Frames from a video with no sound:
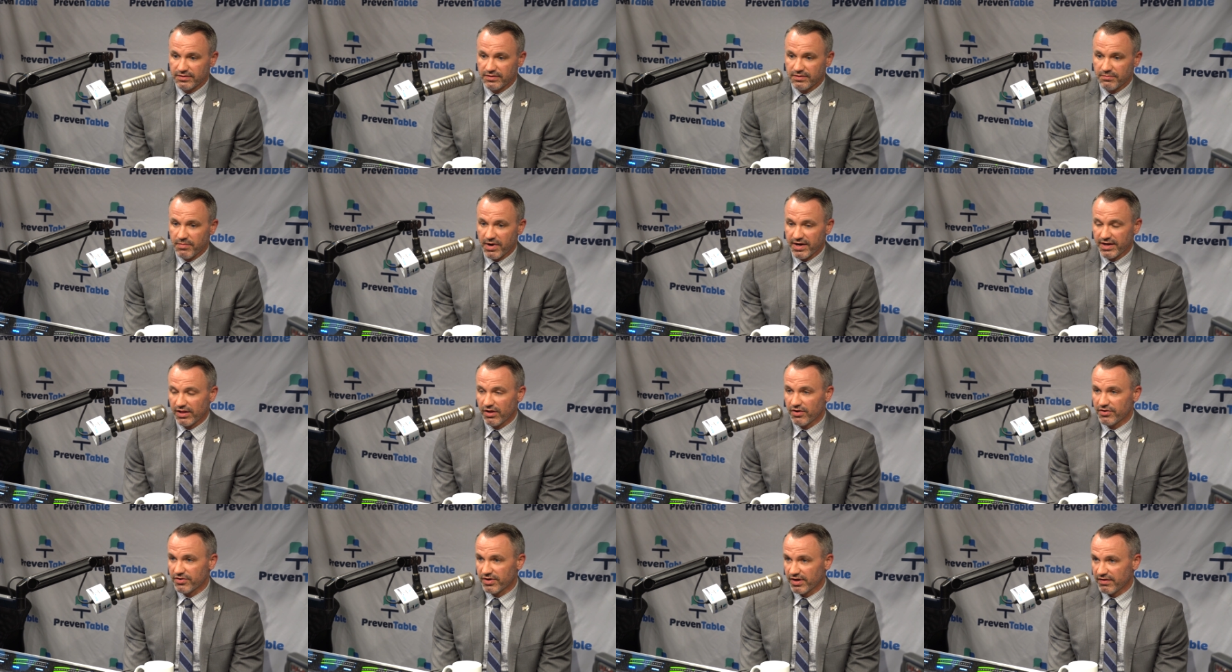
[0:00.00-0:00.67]
money
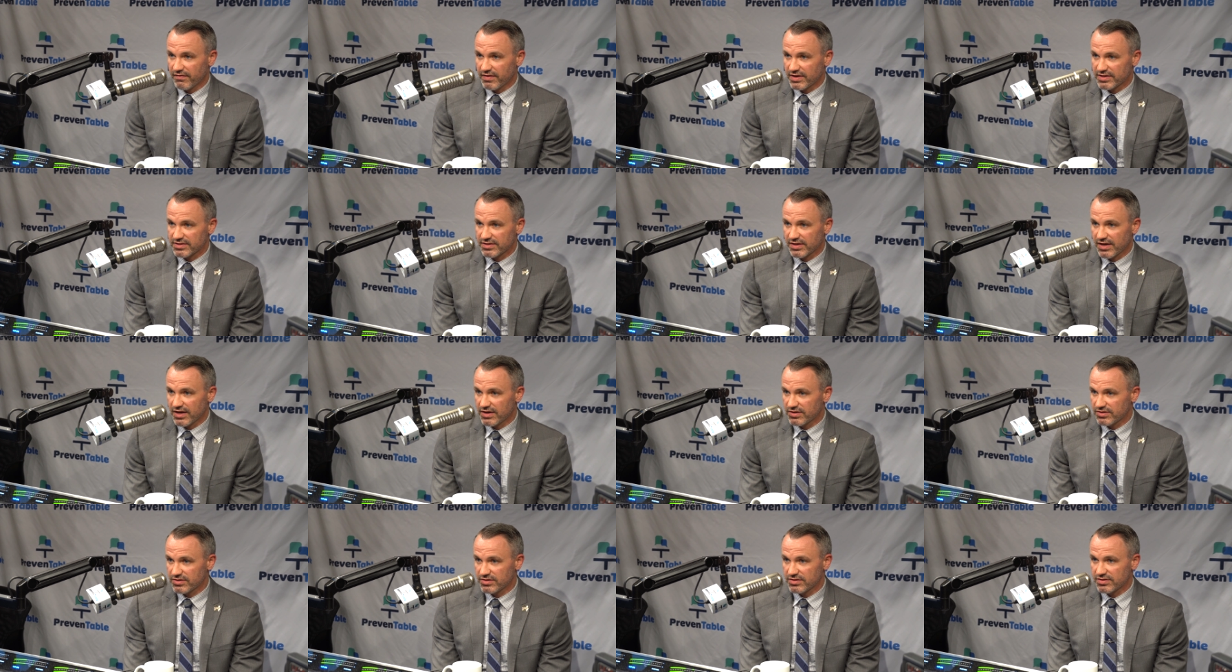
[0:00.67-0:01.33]
laundering
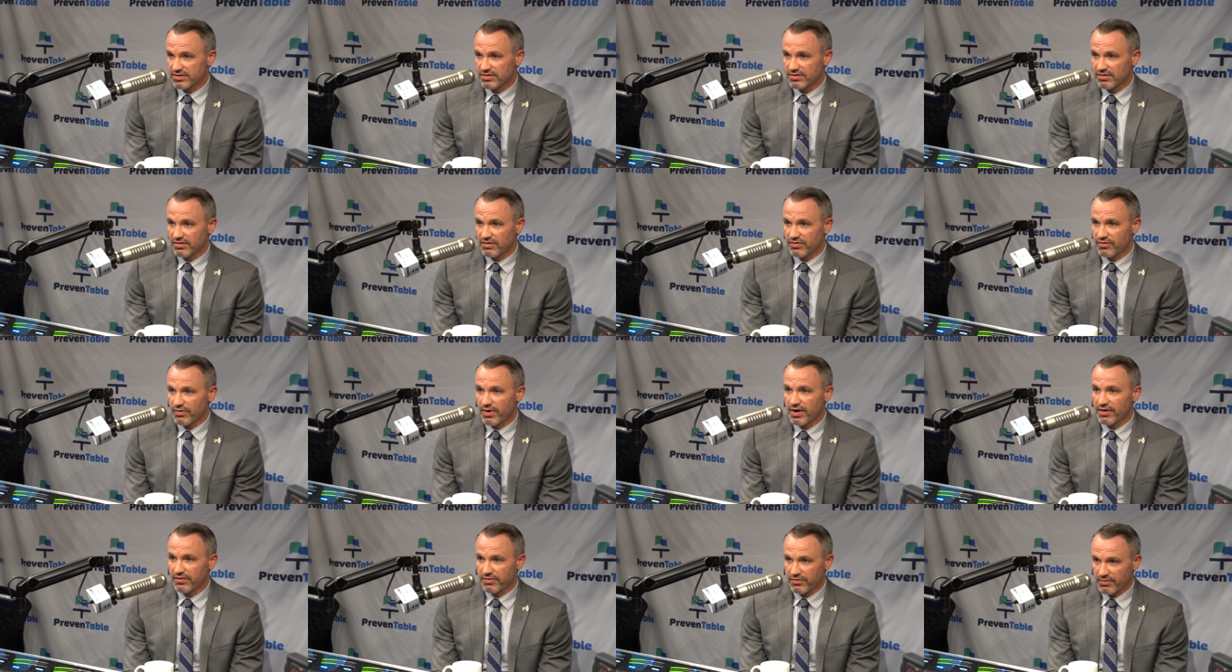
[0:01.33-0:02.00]
investigations
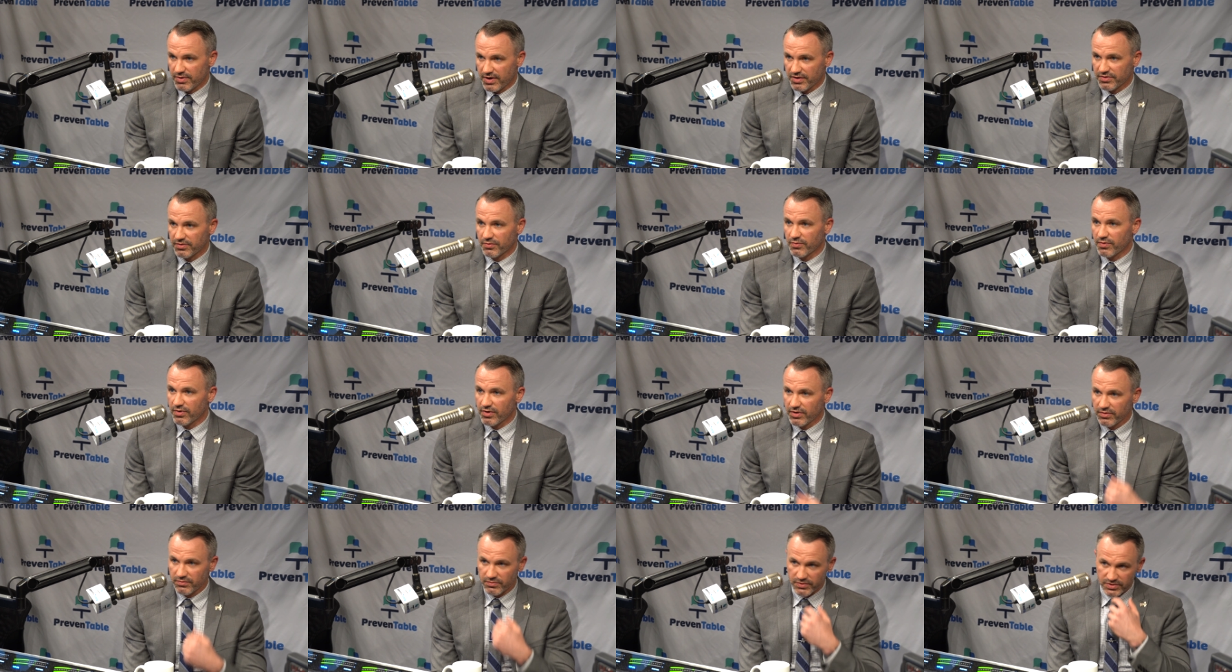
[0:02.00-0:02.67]
throughout oh. throughout the
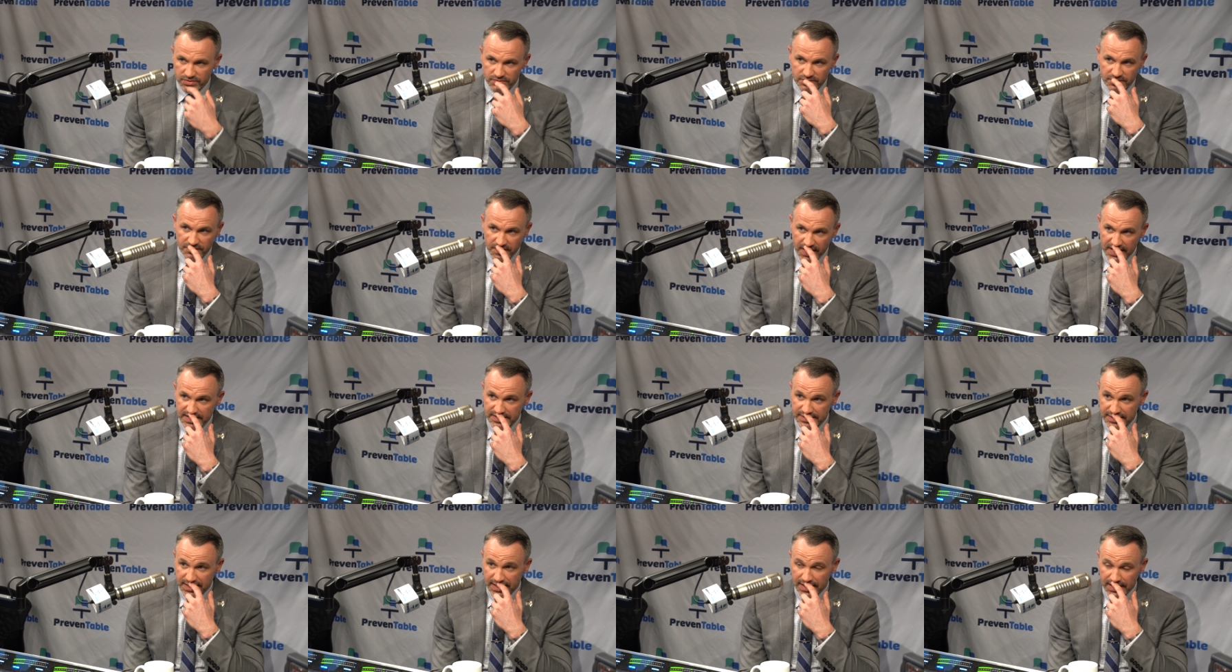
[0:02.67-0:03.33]
world, which was
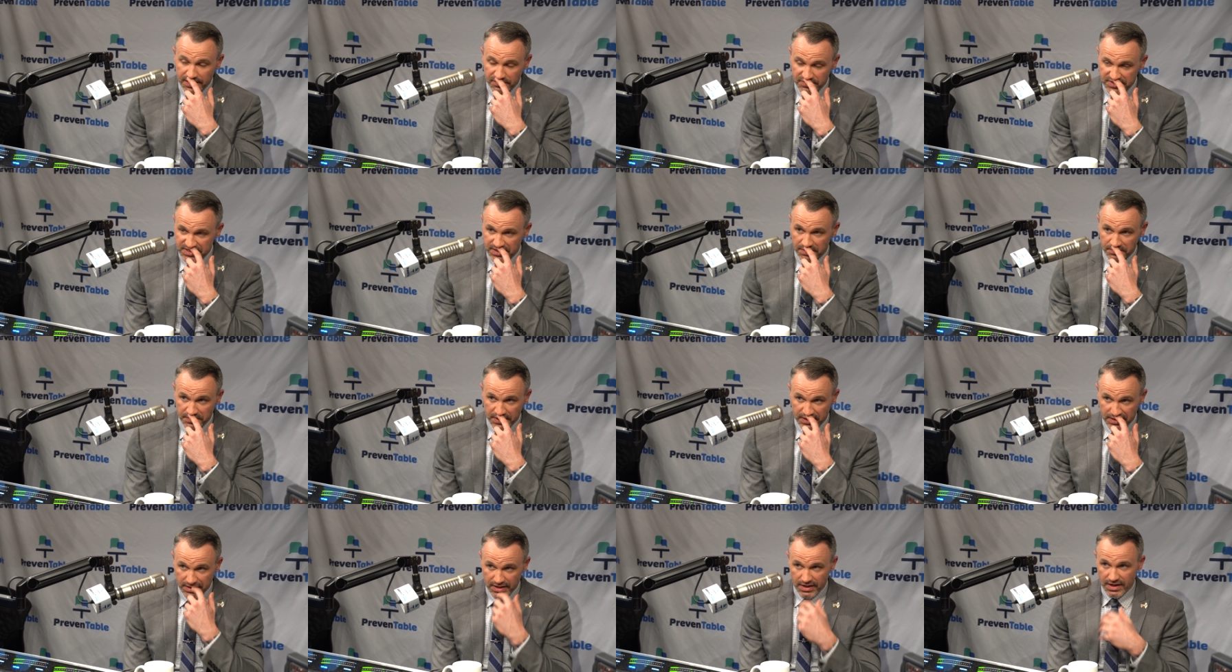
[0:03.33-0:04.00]
fascinating. It was
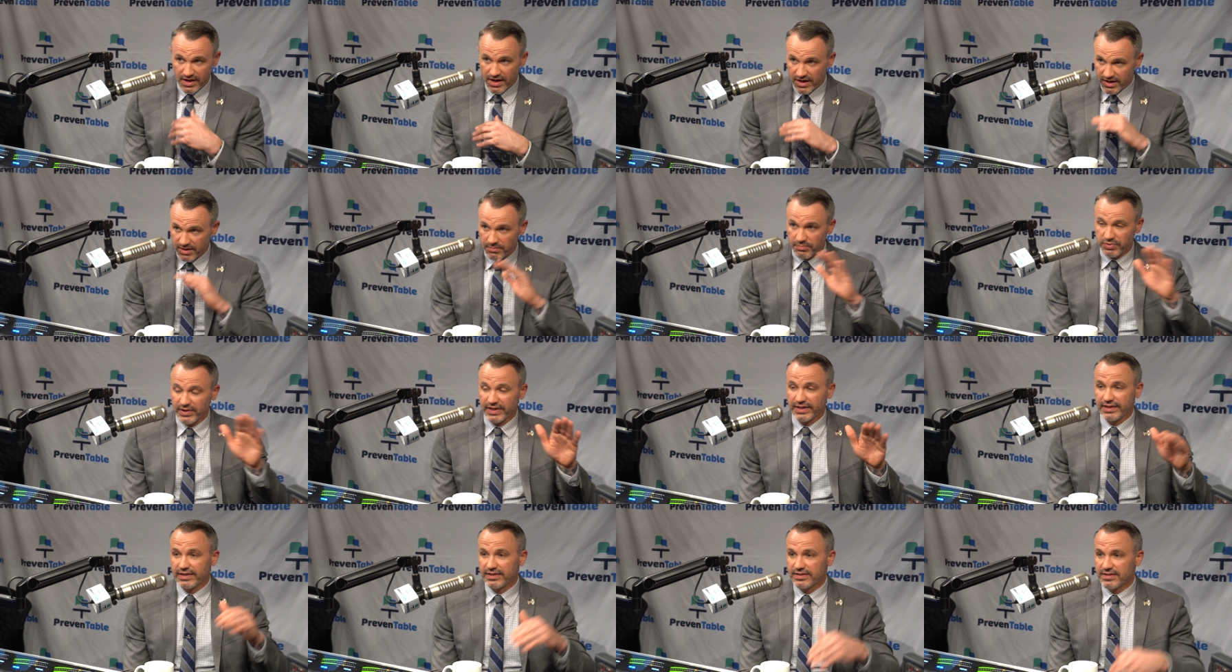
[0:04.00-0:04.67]
something
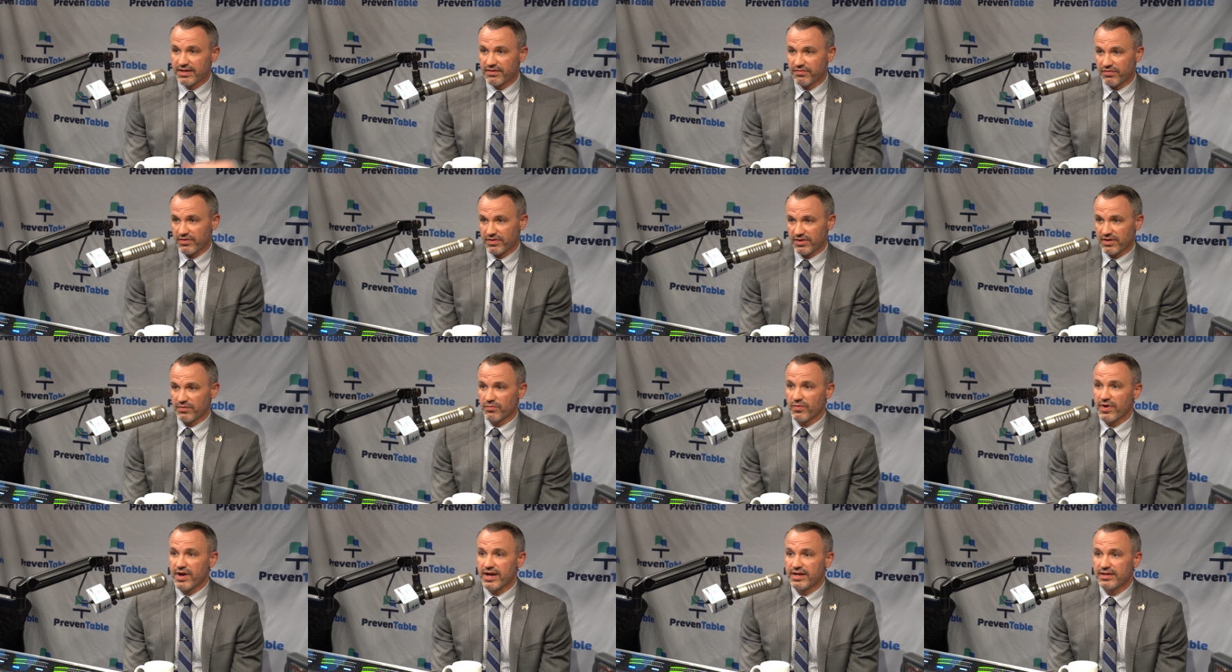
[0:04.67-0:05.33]
completely different
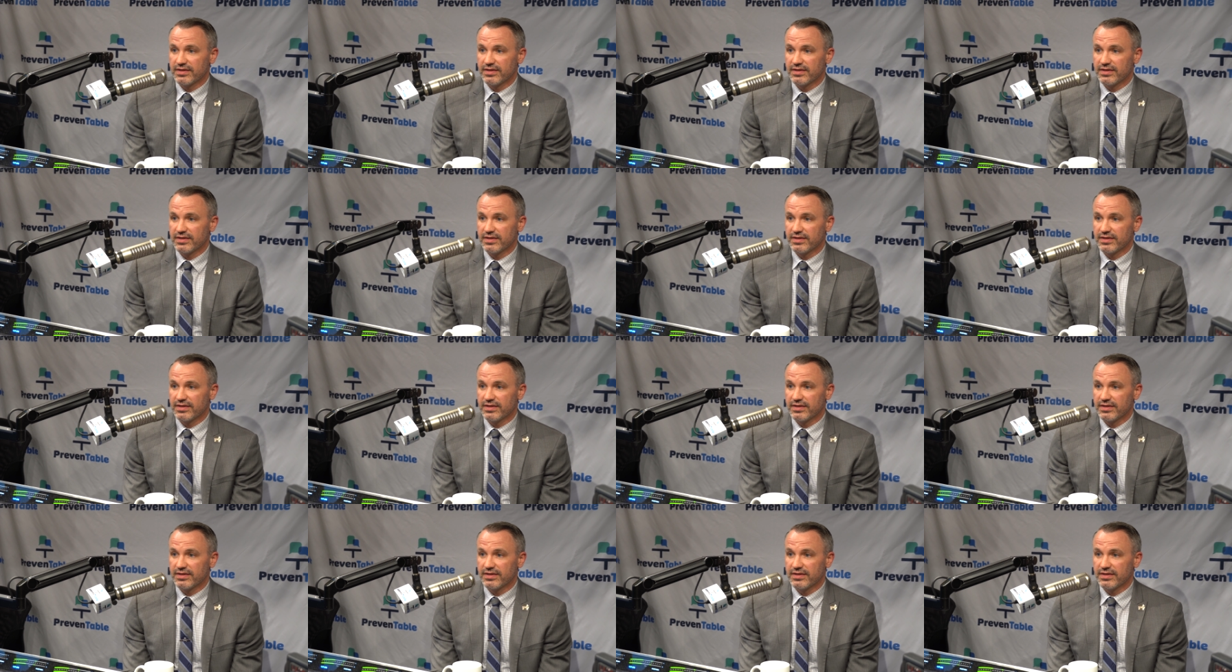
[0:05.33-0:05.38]
than what I